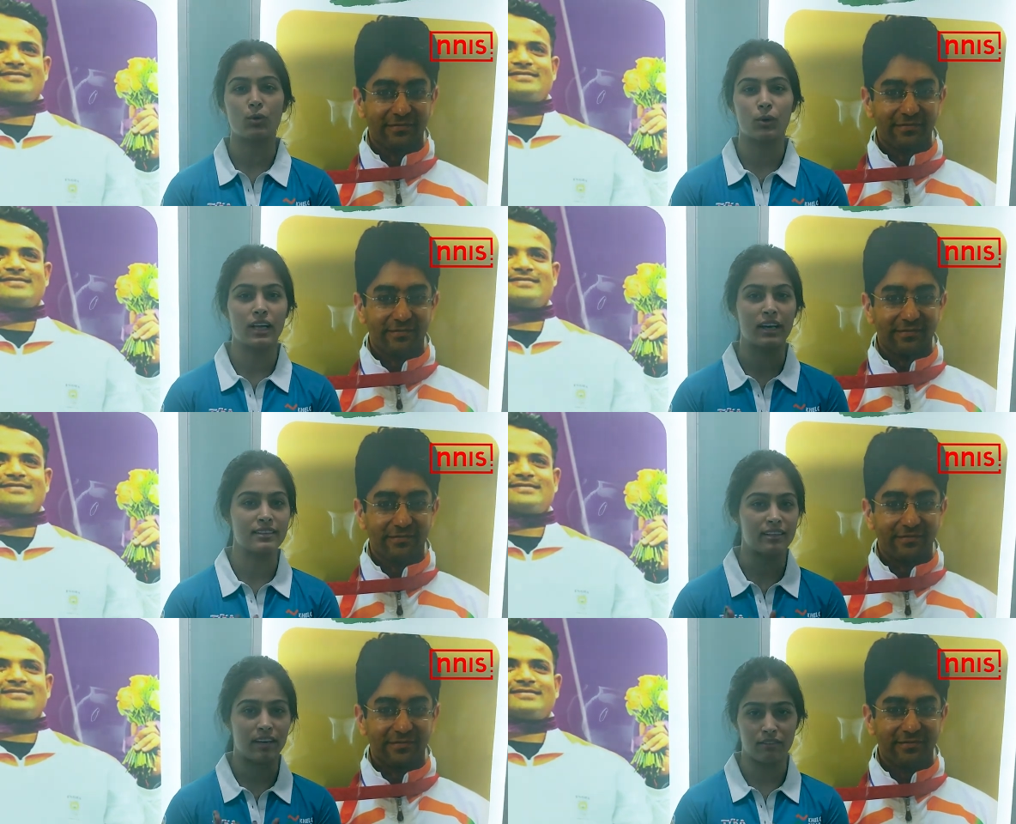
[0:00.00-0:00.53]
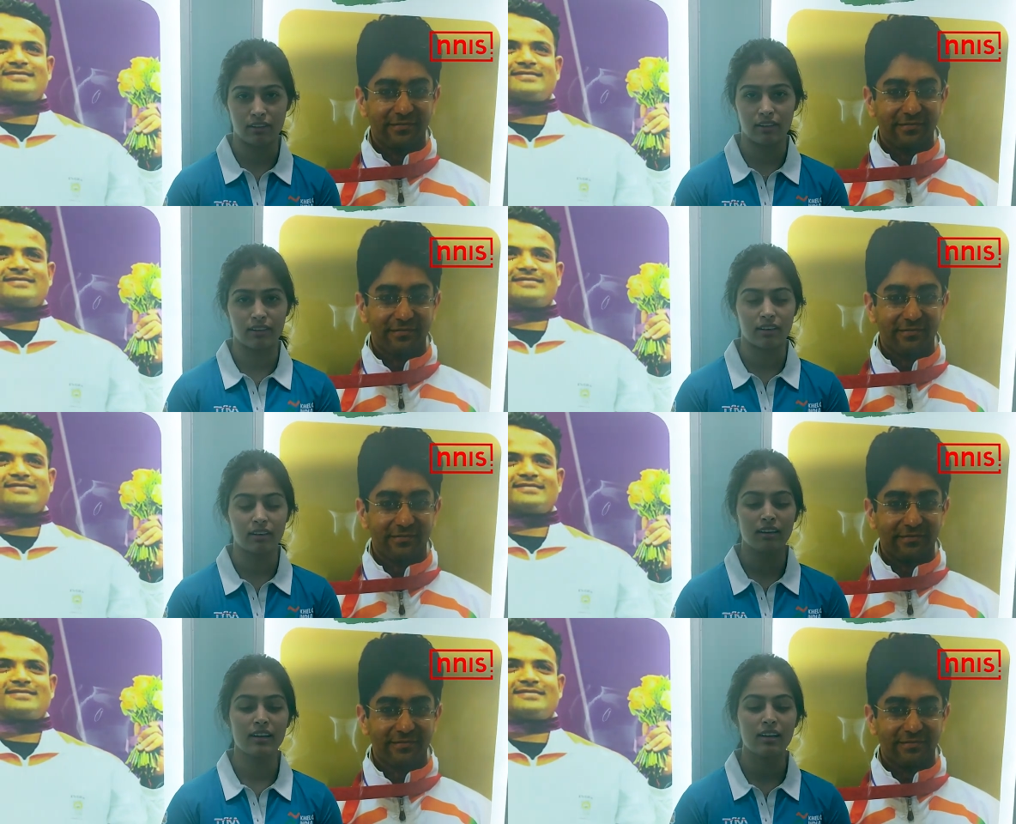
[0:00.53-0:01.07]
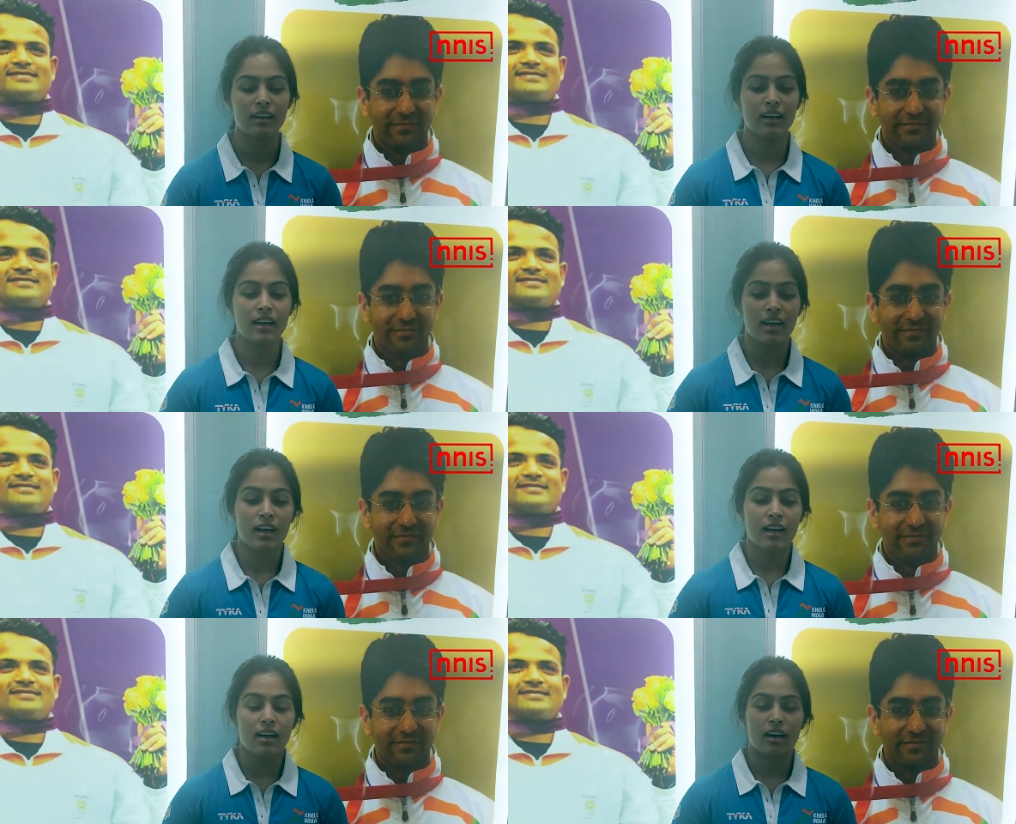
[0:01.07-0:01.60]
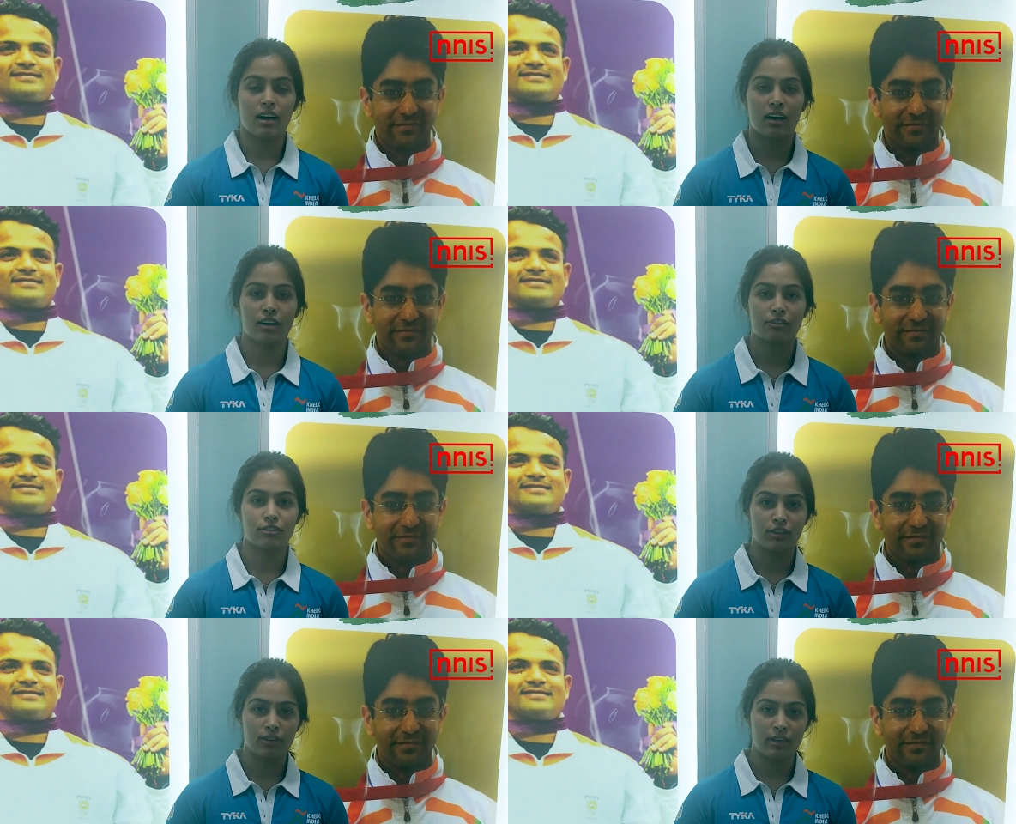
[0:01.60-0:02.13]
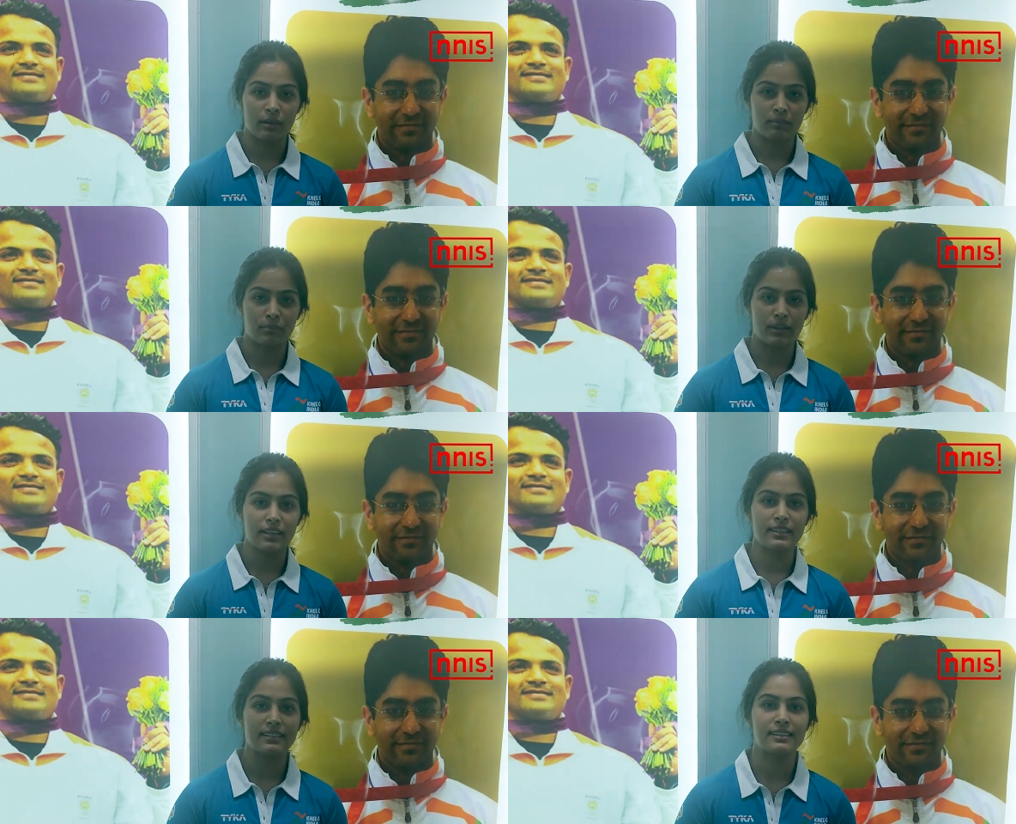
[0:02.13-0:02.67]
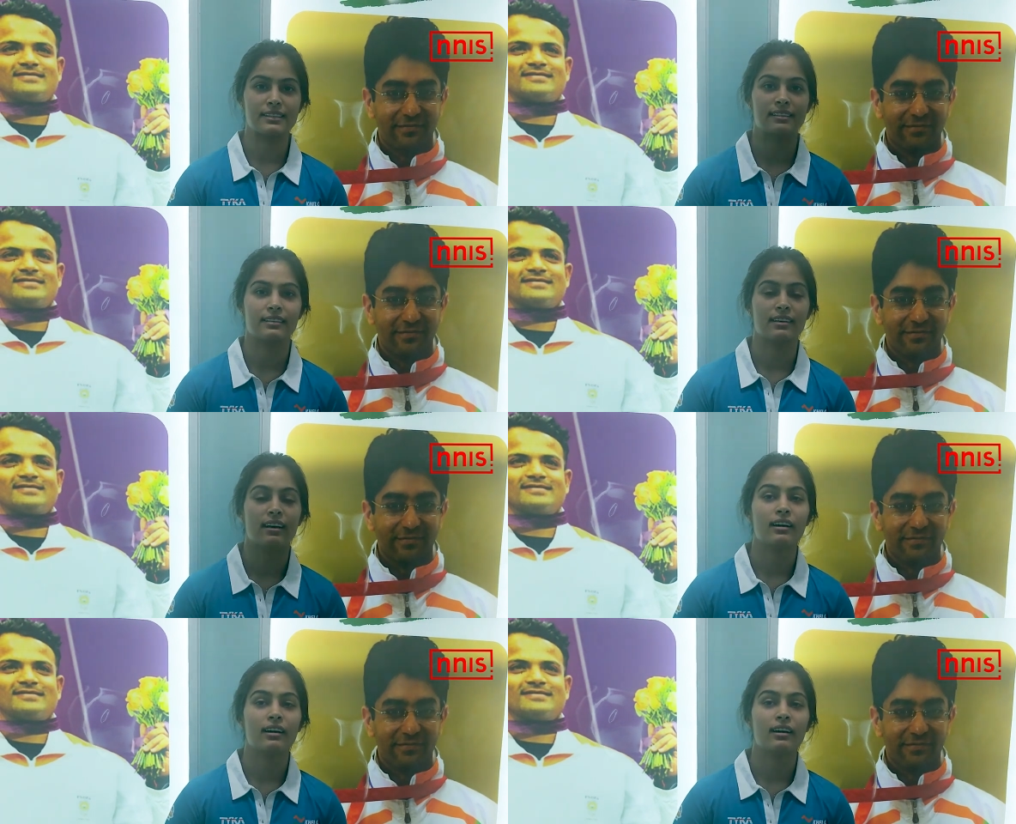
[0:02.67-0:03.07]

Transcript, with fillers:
Speaker 1: quotas and everything uh, for the Olympics.